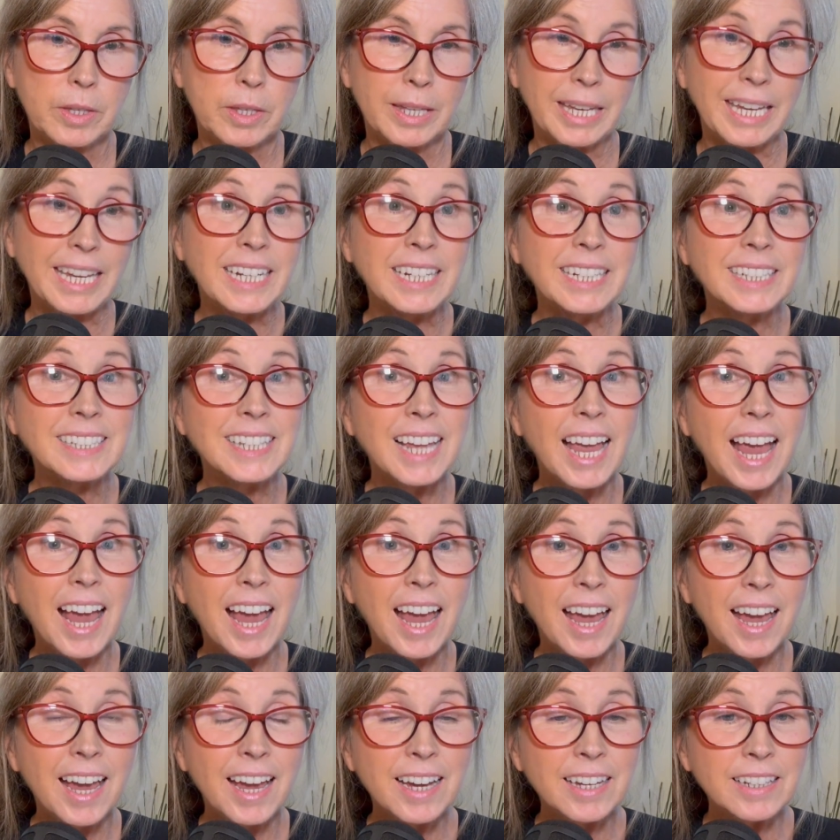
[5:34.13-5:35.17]
It is
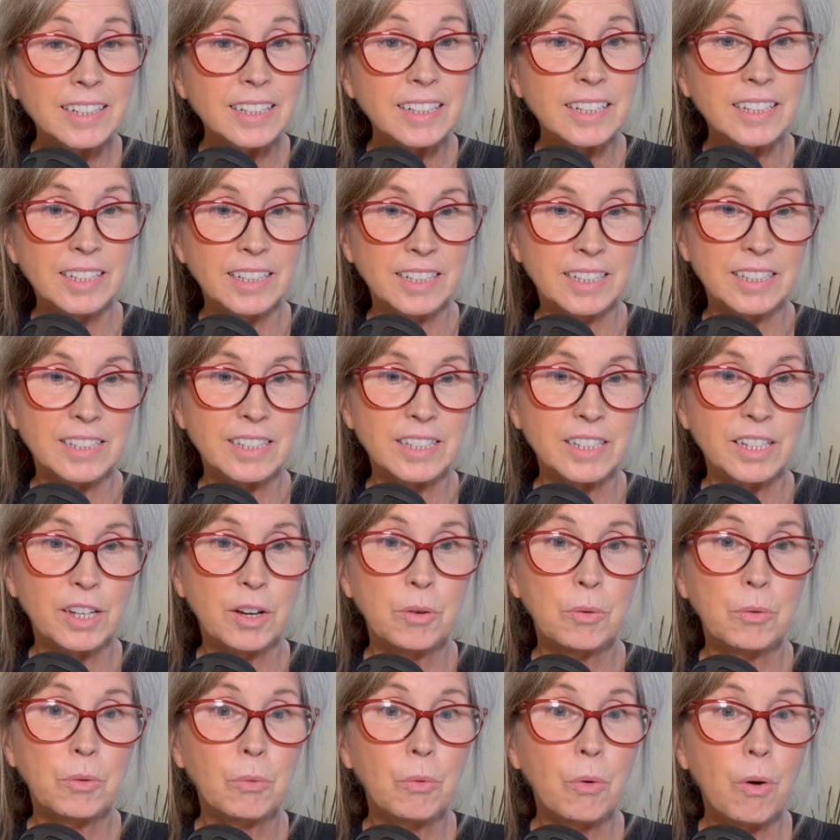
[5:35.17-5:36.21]
endless
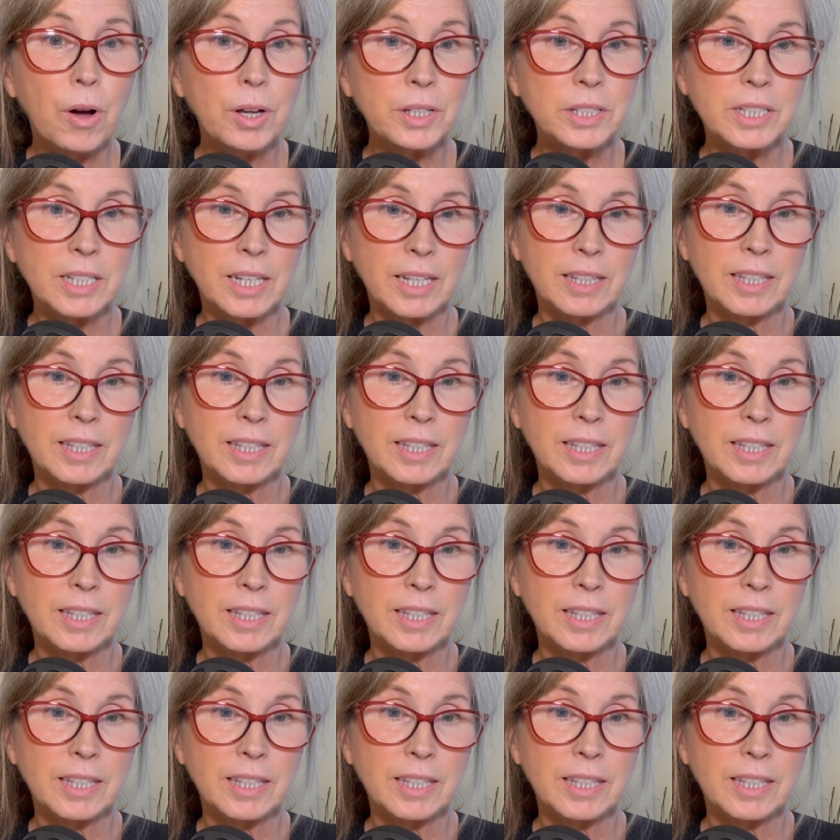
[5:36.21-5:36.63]
wanting.